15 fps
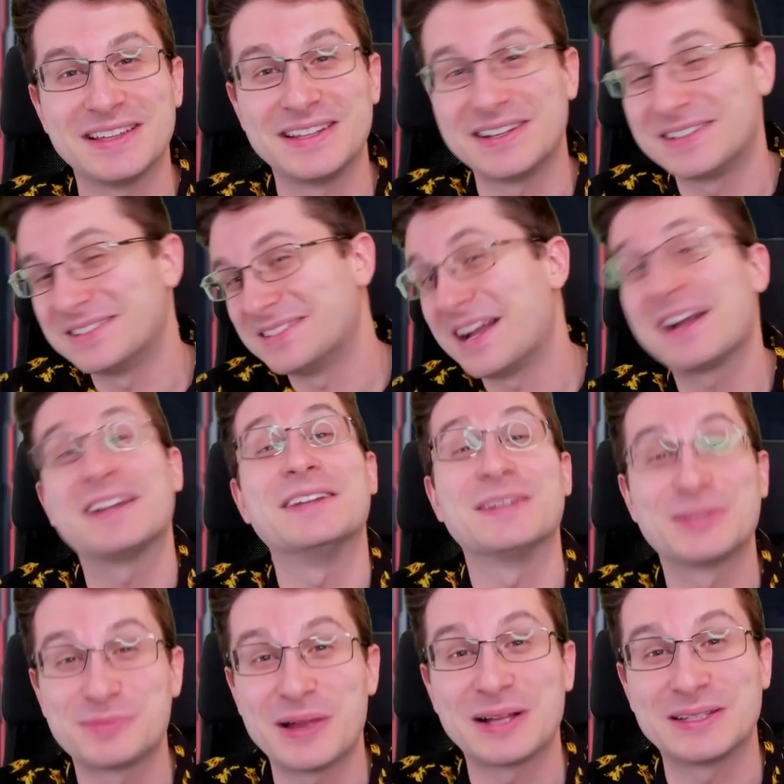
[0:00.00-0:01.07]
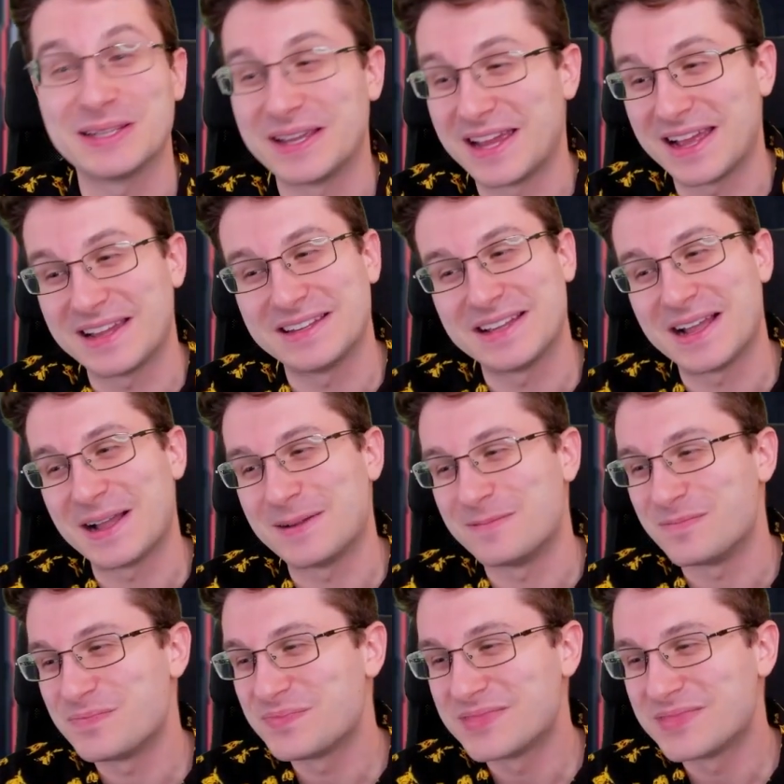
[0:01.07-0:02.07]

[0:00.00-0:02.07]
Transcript: They're not going to expect it. And um,